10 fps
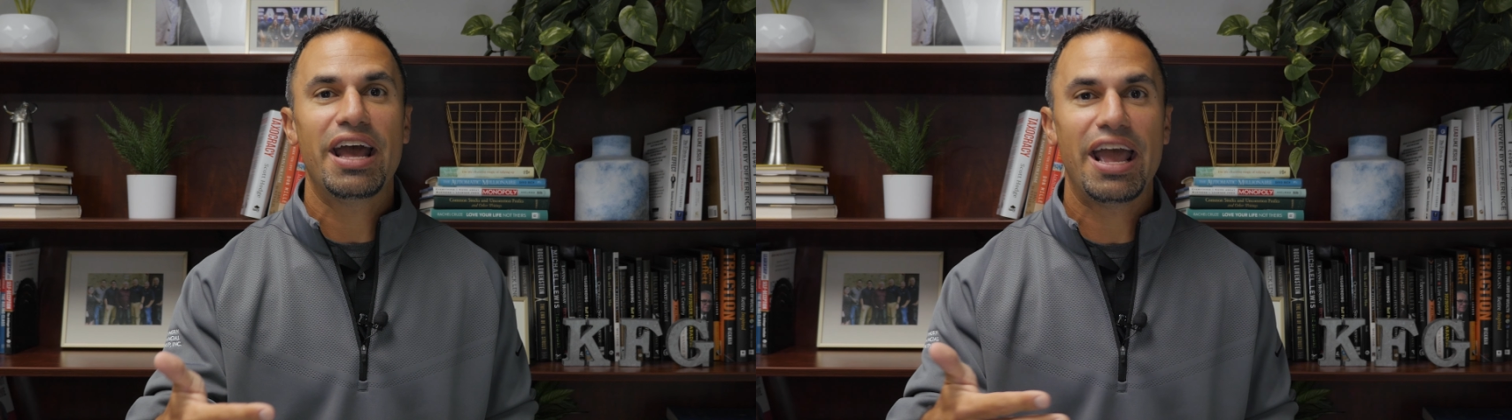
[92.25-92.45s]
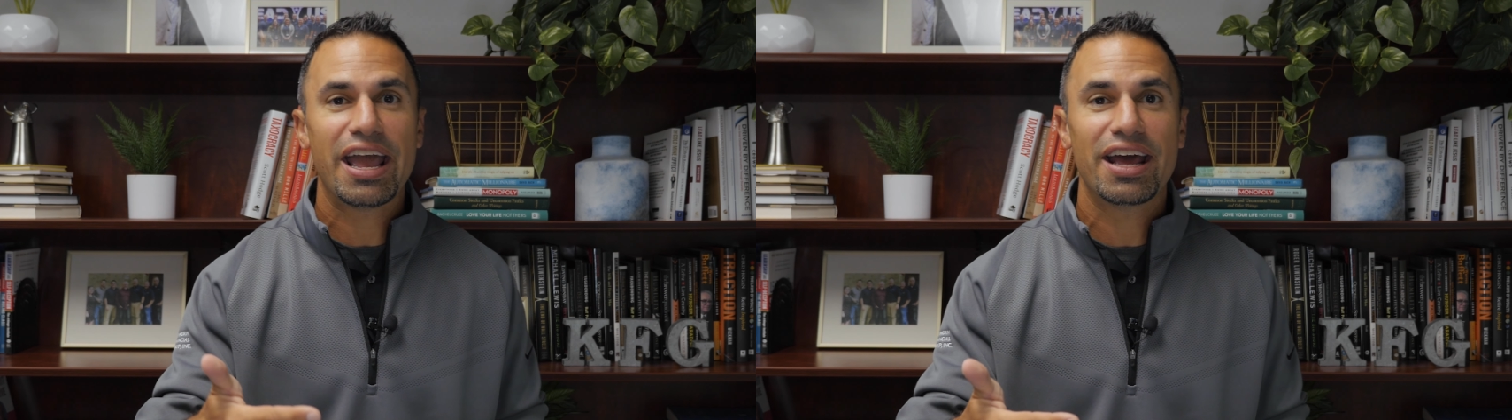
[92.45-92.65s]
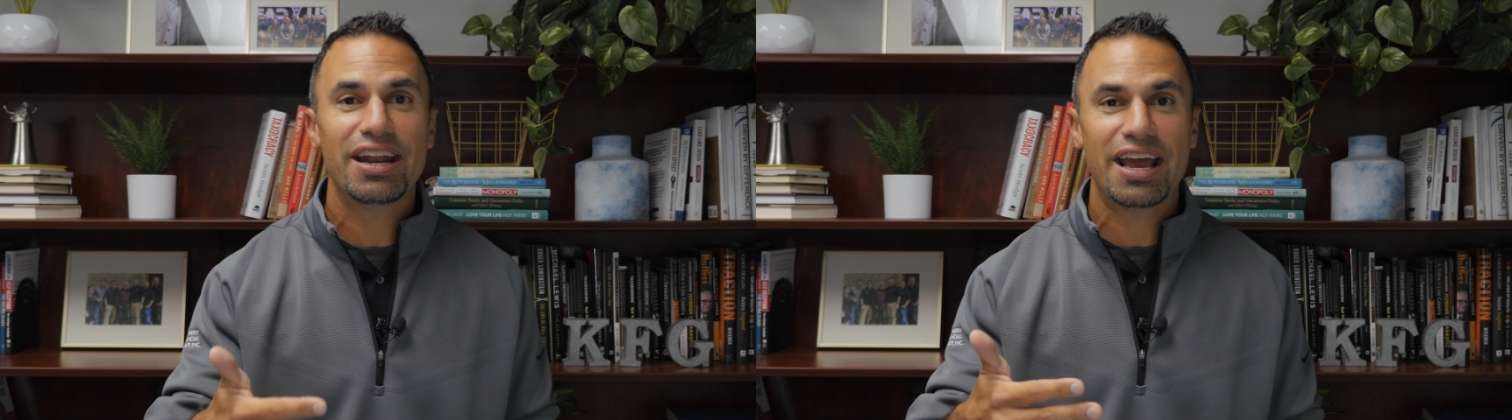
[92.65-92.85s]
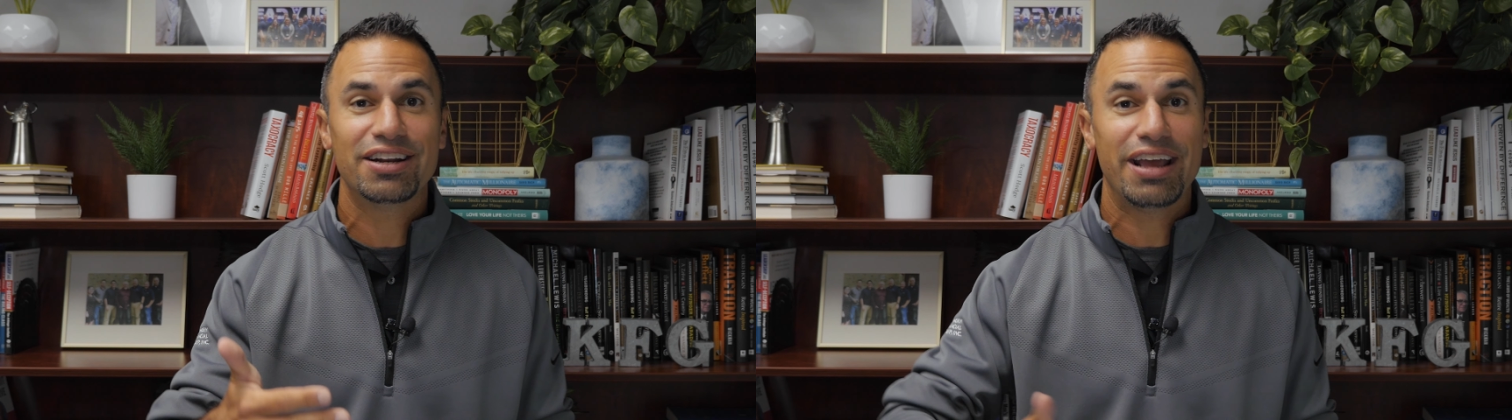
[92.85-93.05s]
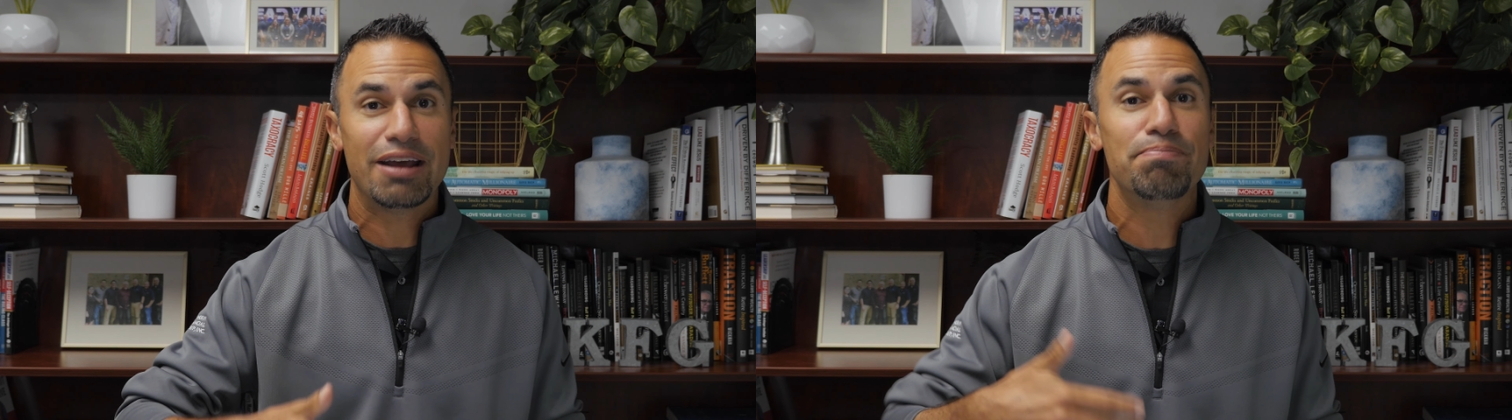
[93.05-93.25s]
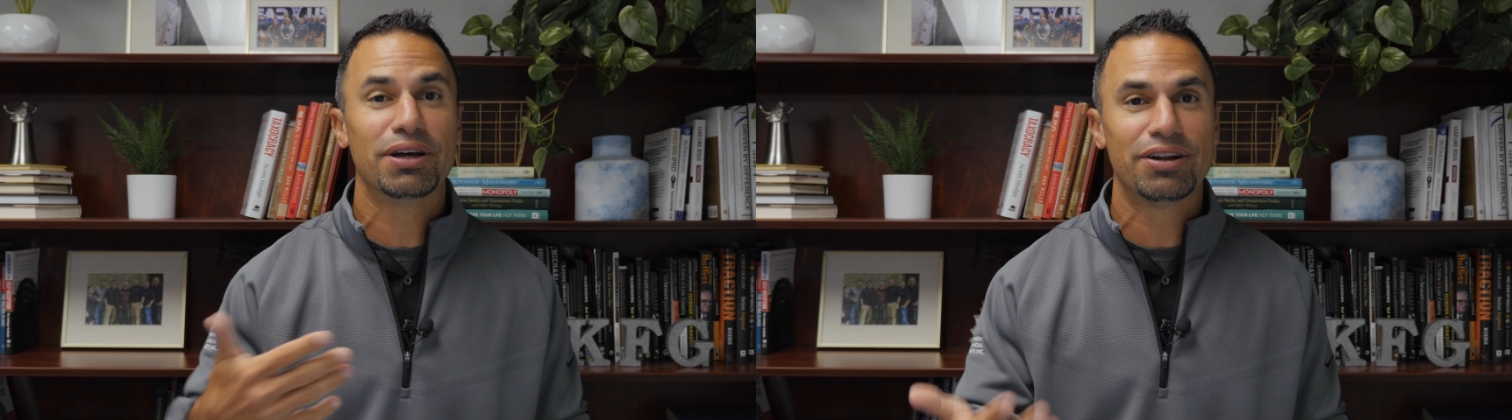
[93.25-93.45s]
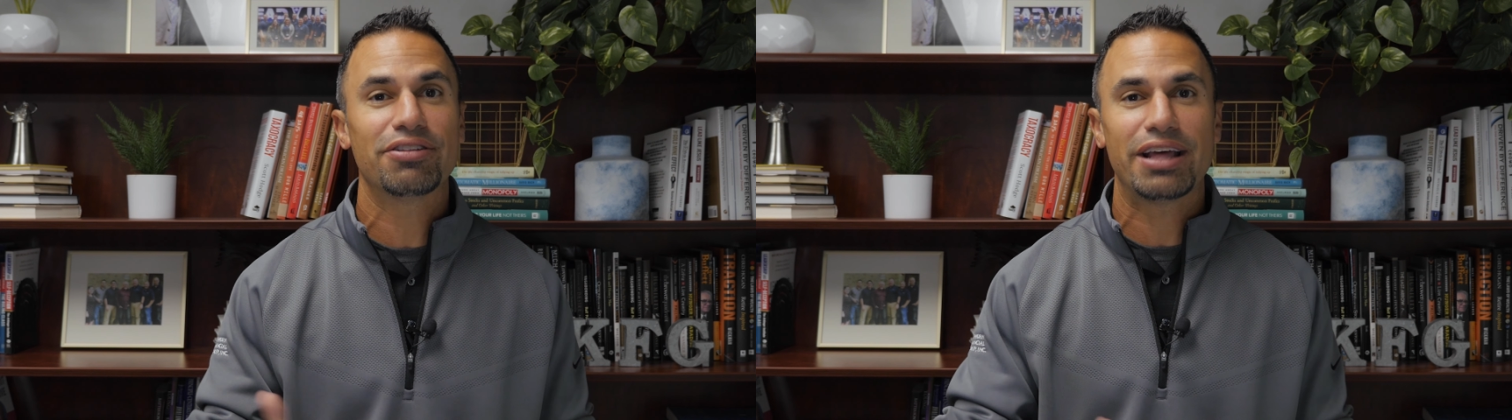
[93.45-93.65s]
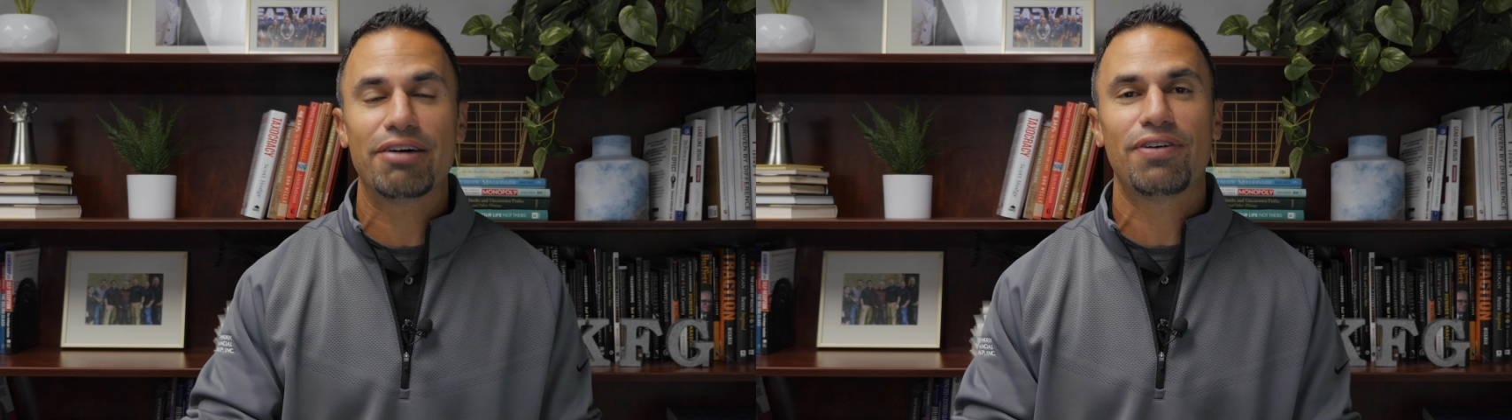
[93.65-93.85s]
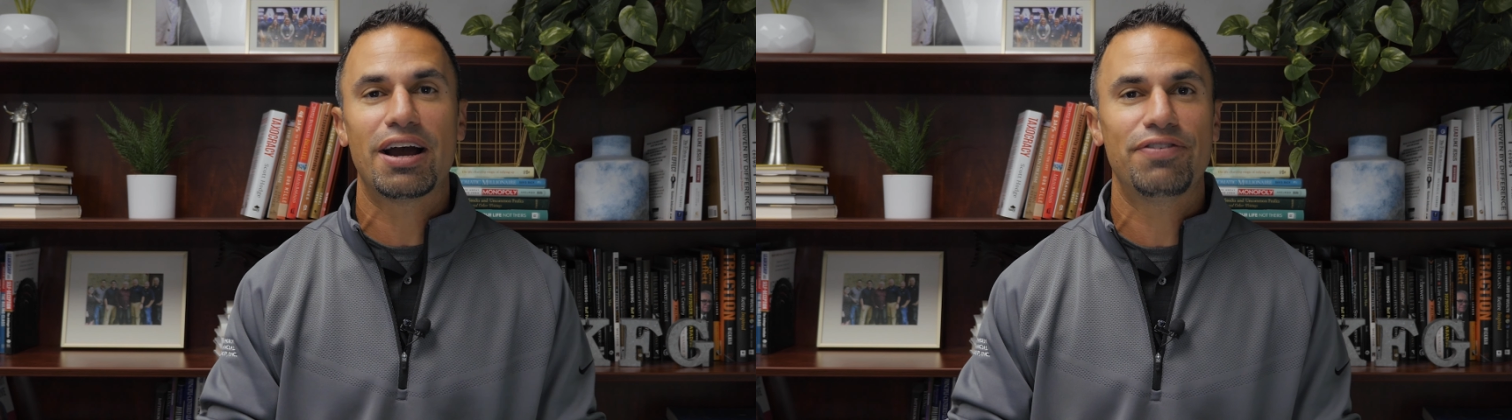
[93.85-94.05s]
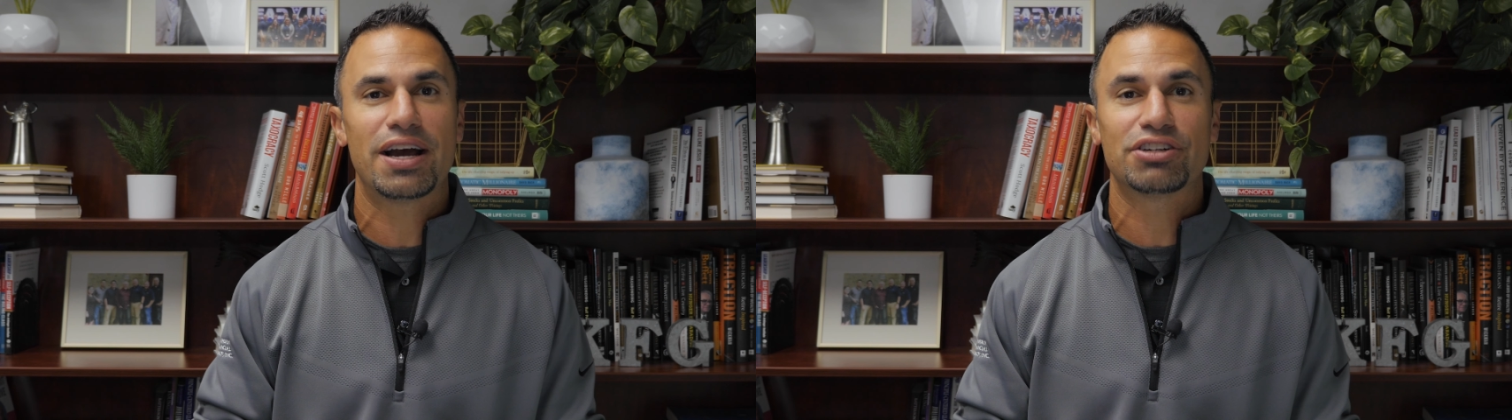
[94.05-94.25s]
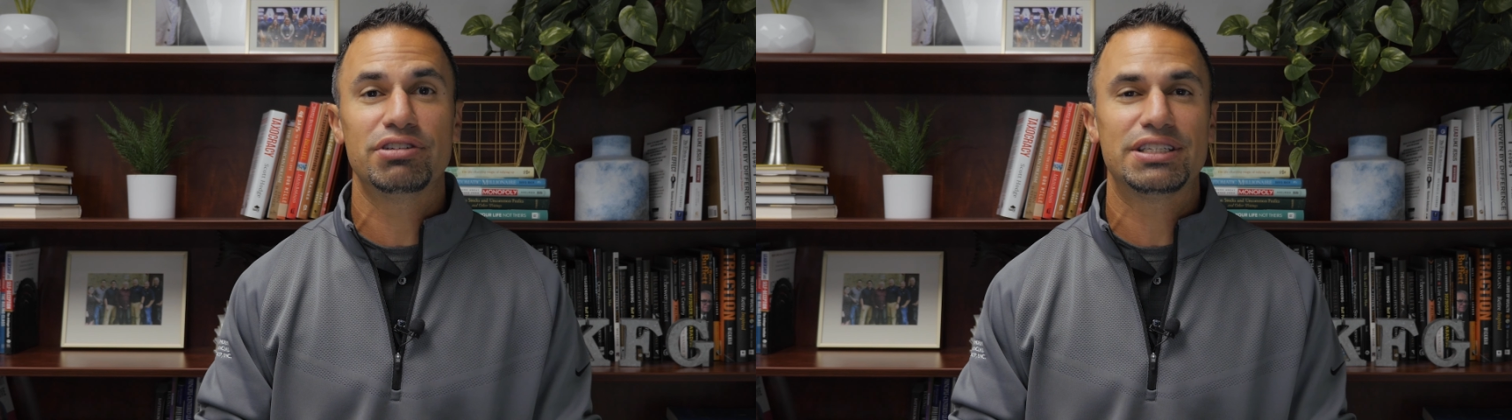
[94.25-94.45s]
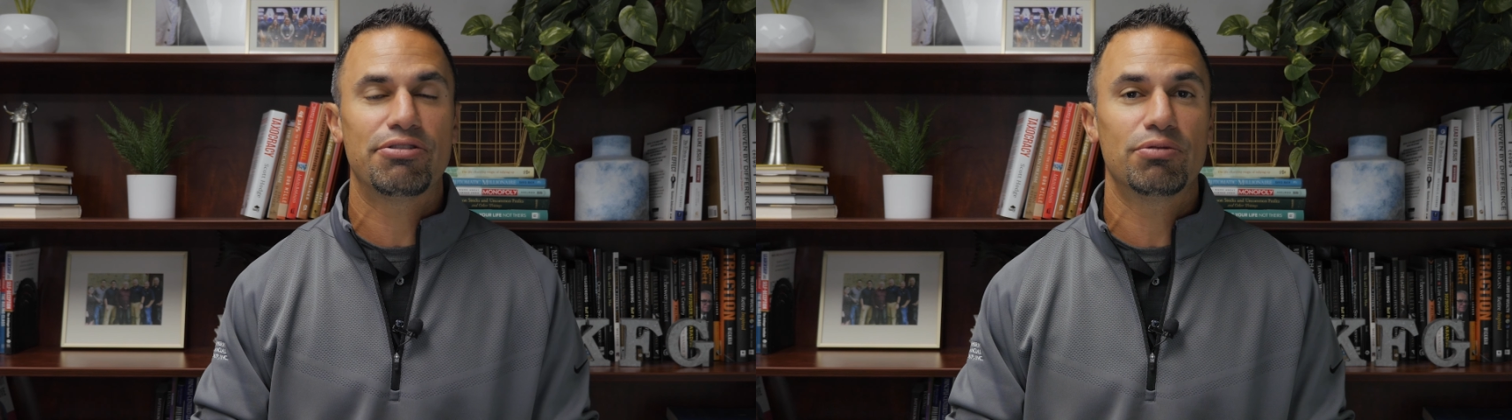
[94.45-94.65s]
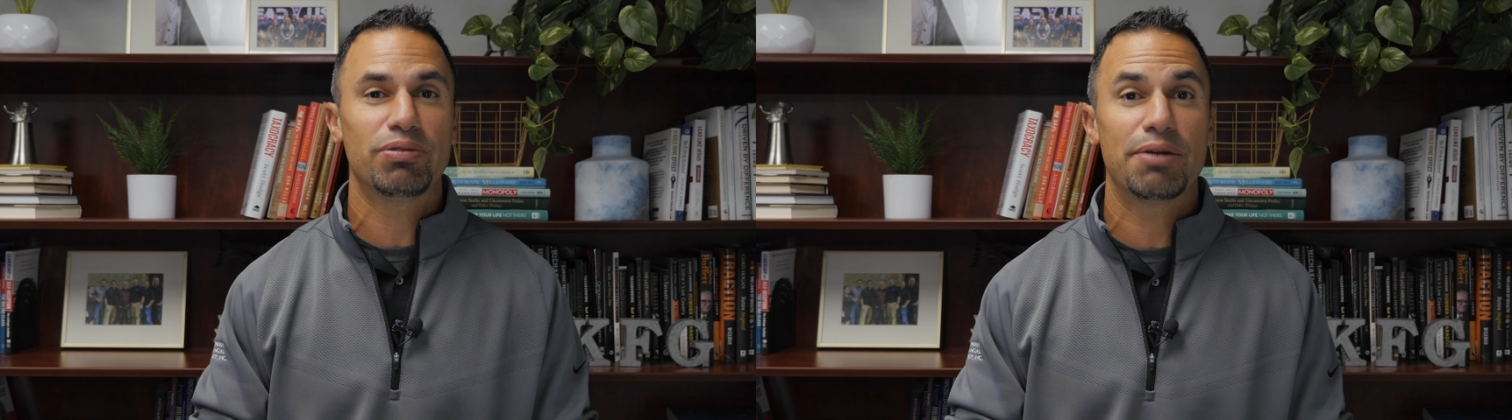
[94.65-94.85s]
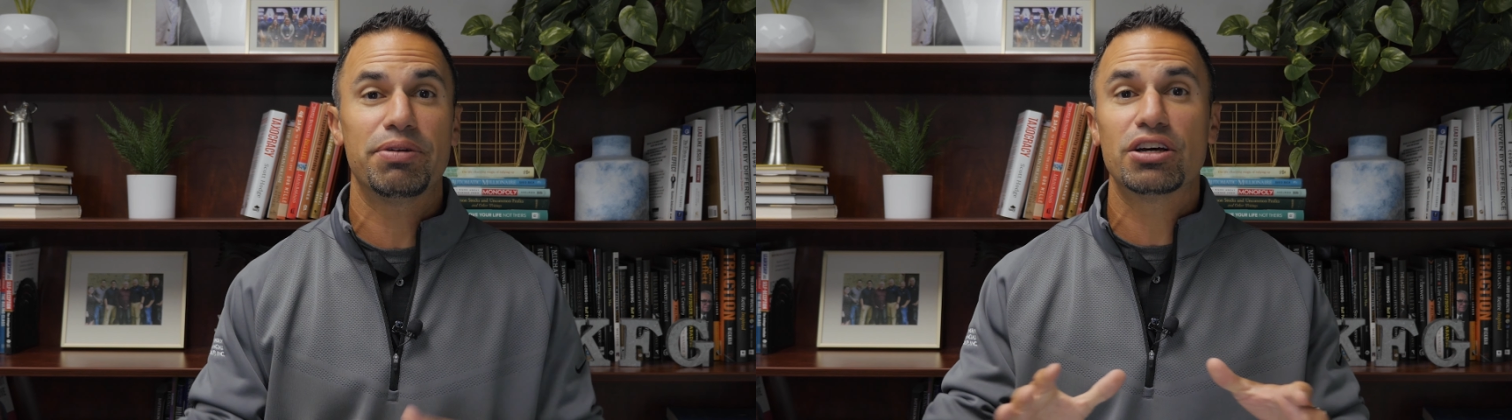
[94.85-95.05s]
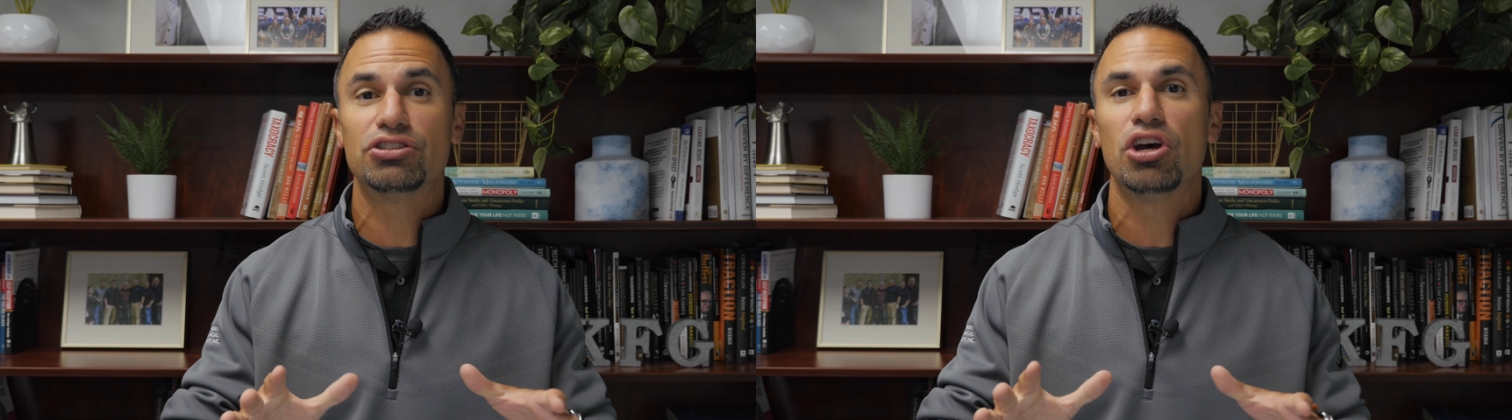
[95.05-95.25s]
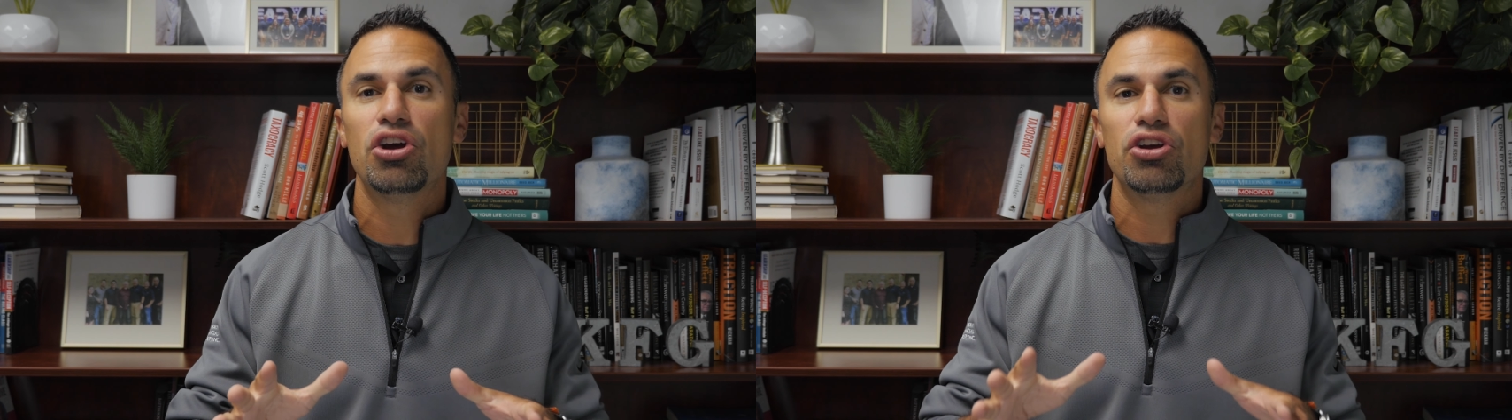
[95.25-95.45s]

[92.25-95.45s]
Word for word: and and and build out that five-factor retirement plan because